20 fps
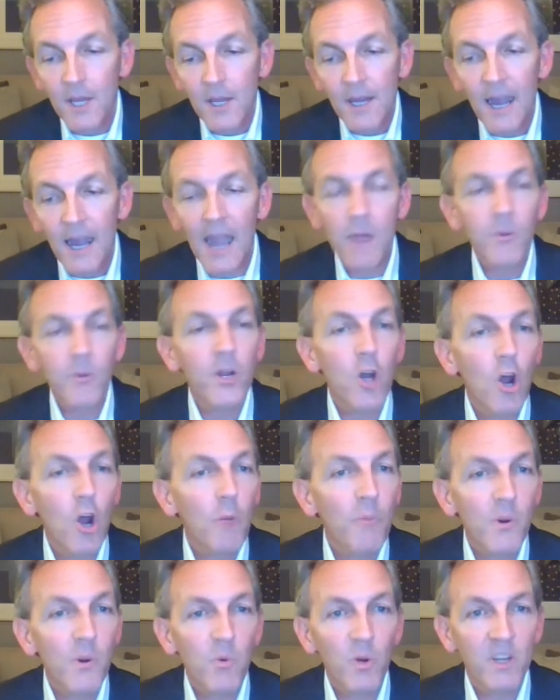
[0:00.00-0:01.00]
I would hope
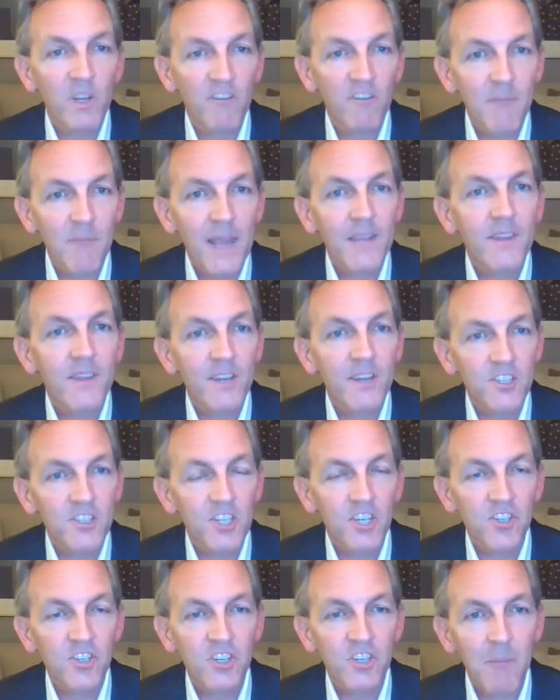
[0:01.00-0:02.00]
we wouldn't have made the
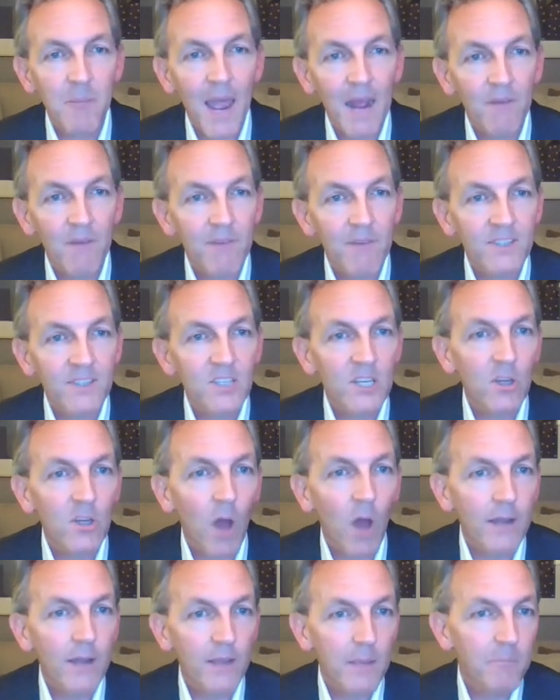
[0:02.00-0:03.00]
decision back then to
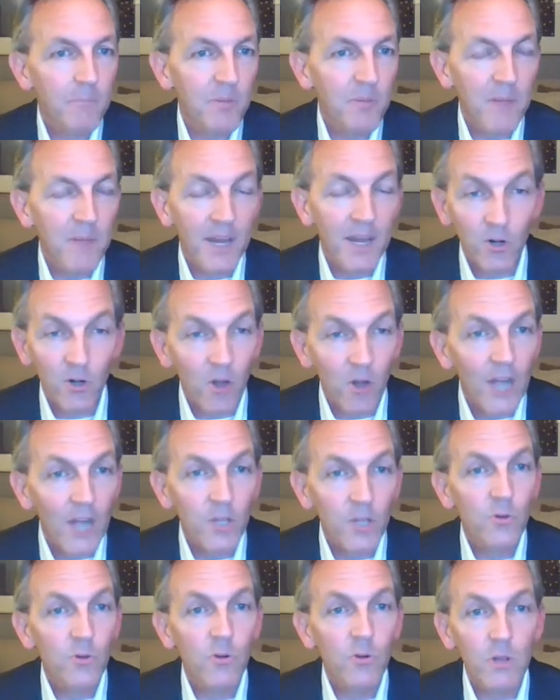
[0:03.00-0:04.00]
not implement or not
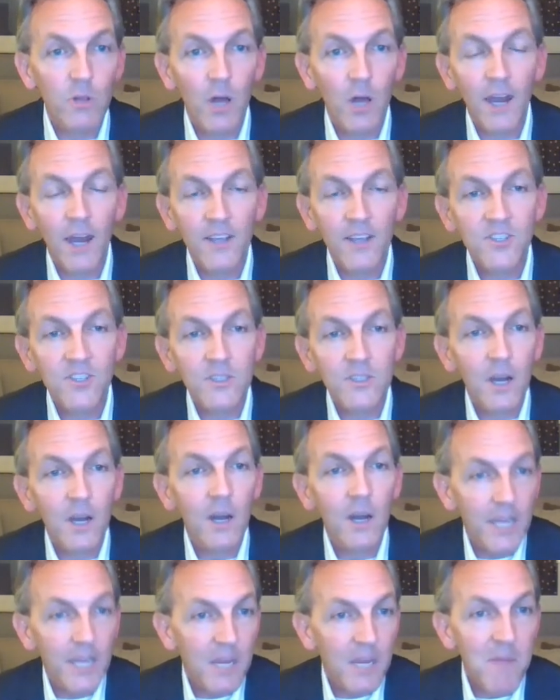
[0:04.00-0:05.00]
utilize
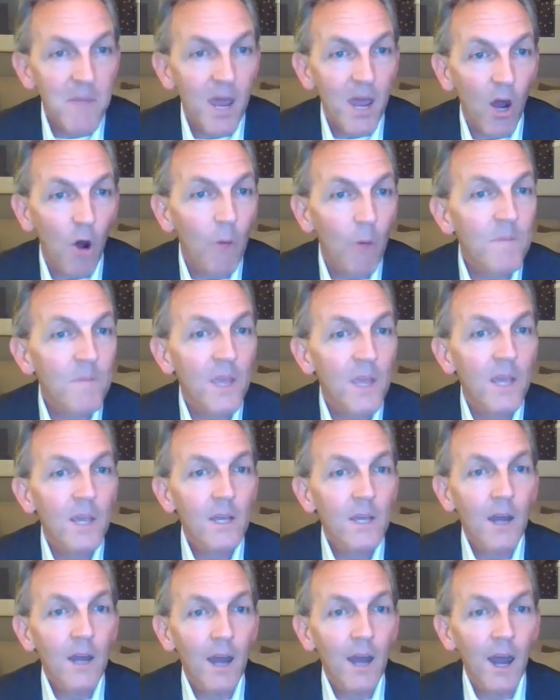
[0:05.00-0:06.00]
email
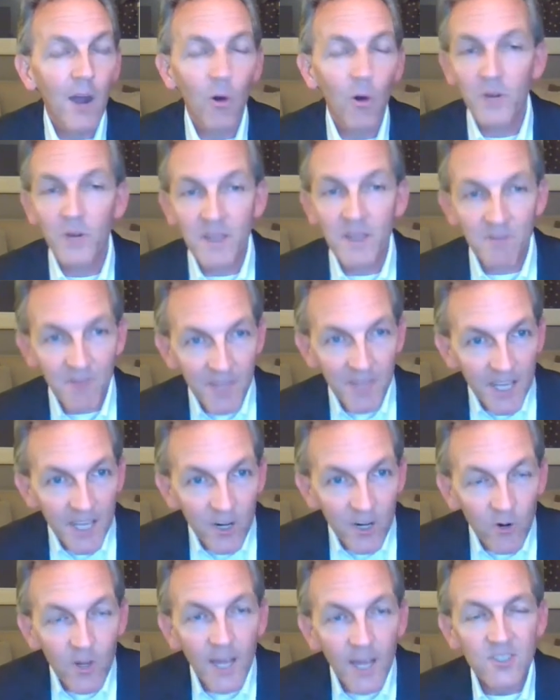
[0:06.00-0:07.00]
or even the
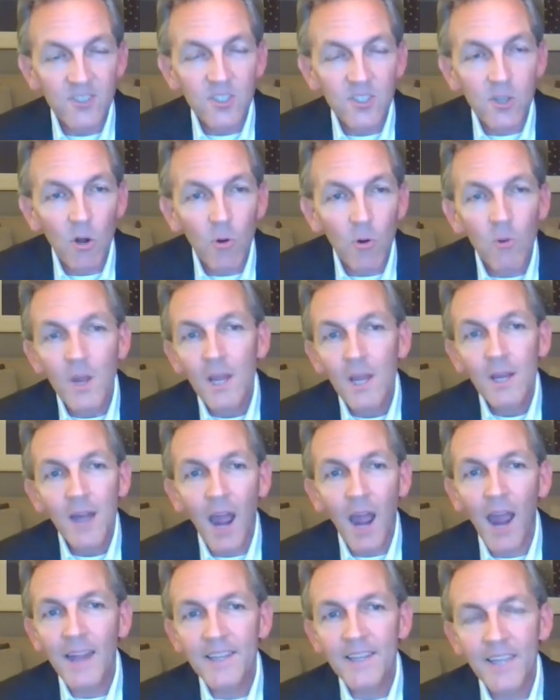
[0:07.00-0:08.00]
internet. So
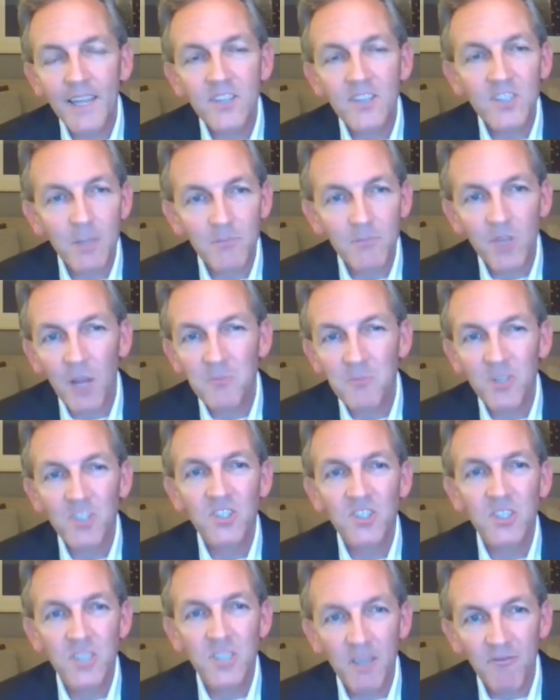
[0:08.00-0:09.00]
IT, sometimes it's
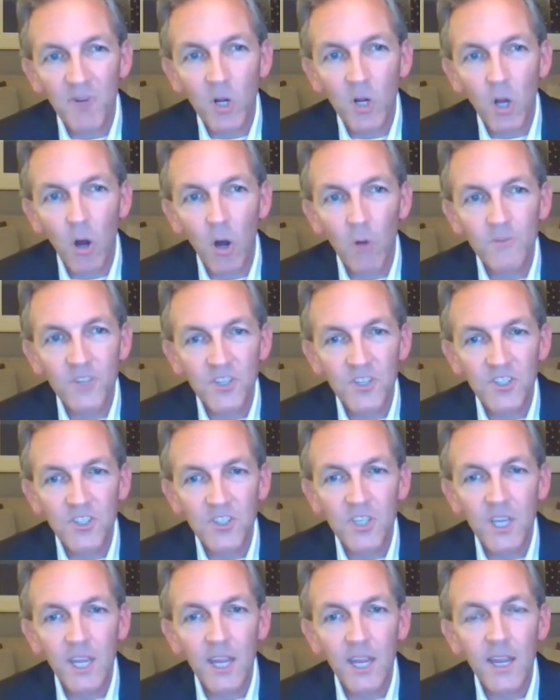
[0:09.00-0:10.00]
difficult to
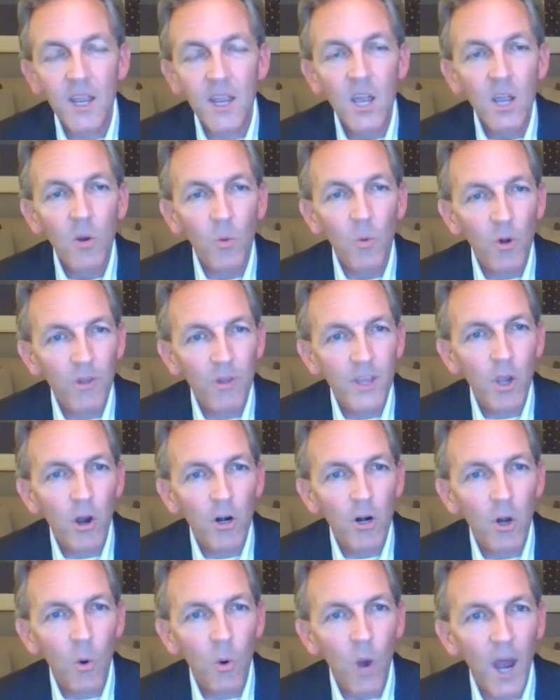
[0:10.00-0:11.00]
see where the
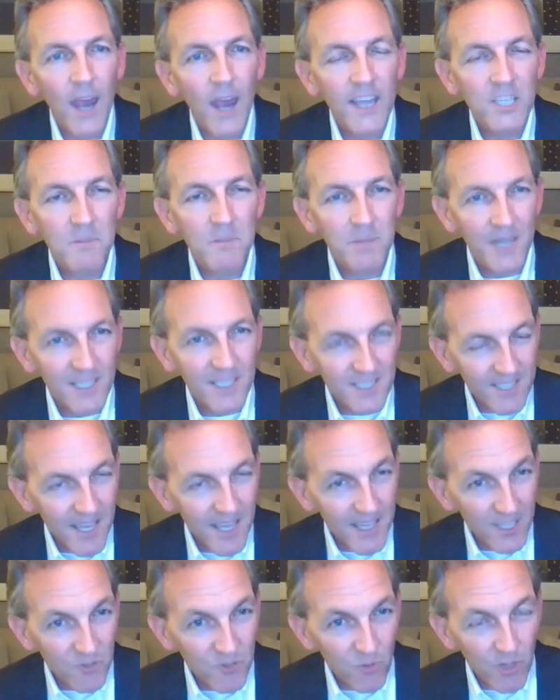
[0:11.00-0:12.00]
ROI is, but I say
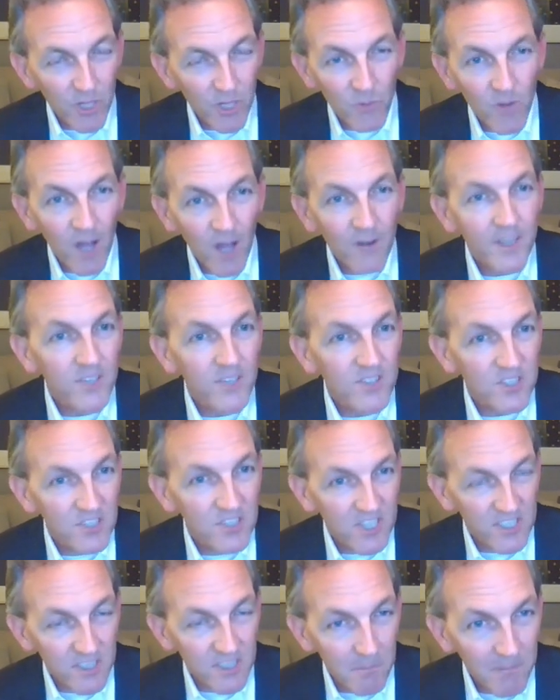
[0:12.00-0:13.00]
it's really around, is the
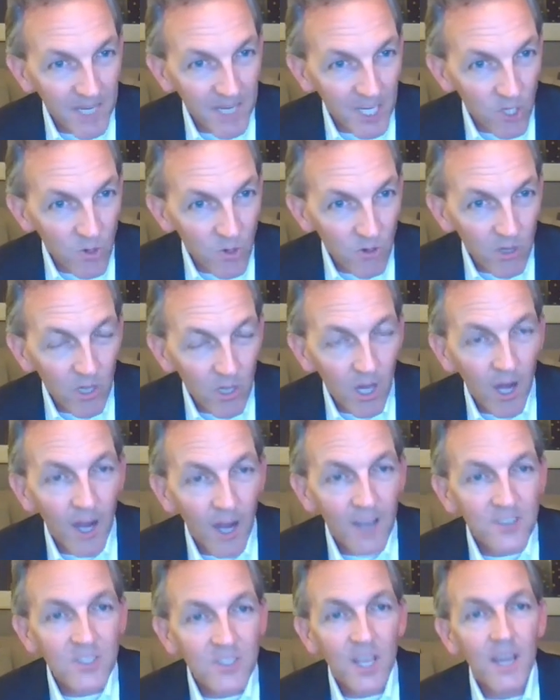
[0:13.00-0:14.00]
system being
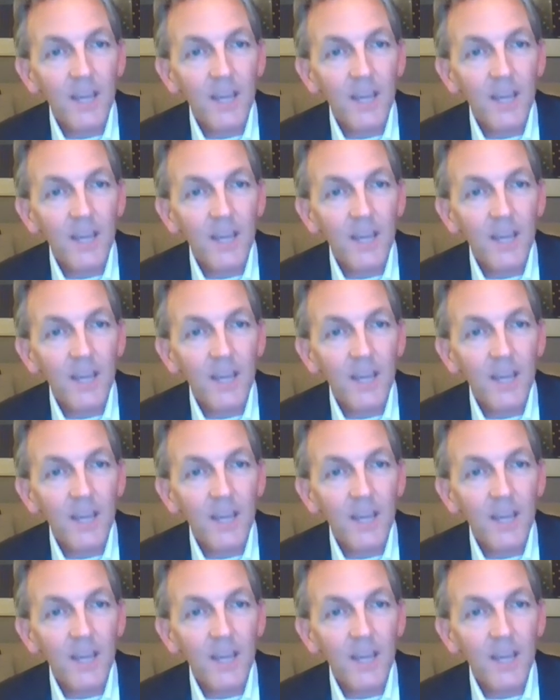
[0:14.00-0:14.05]
utilized?